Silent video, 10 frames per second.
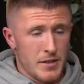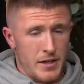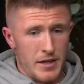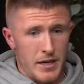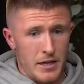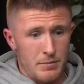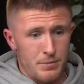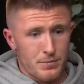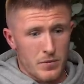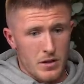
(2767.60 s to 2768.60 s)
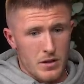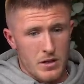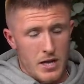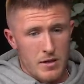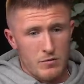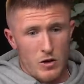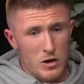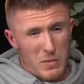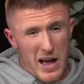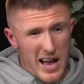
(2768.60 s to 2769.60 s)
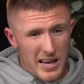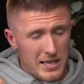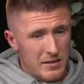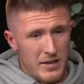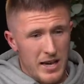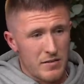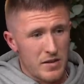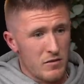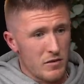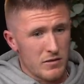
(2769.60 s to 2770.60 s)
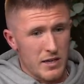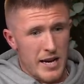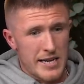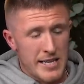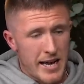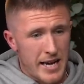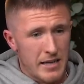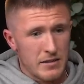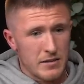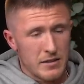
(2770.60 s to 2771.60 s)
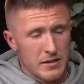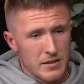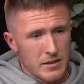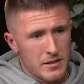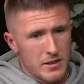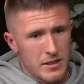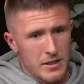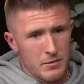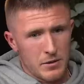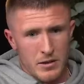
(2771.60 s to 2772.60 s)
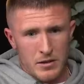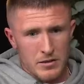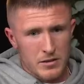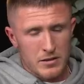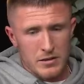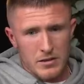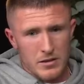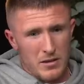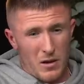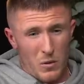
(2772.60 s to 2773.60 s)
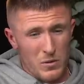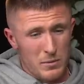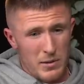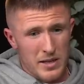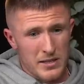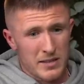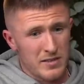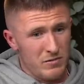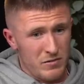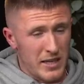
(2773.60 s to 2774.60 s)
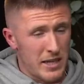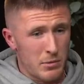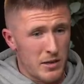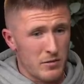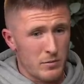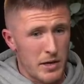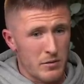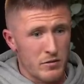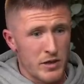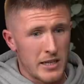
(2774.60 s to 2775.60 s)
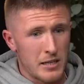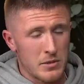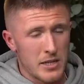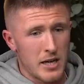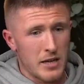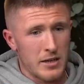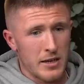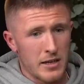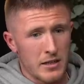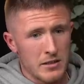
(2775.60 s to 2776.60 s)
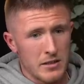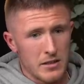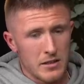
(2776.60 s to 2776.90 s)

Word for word: Yeah, Ross Barkley, heavy. Harry Kane. Who else? Loads of players, lad. I played with Raheem Sterling in England.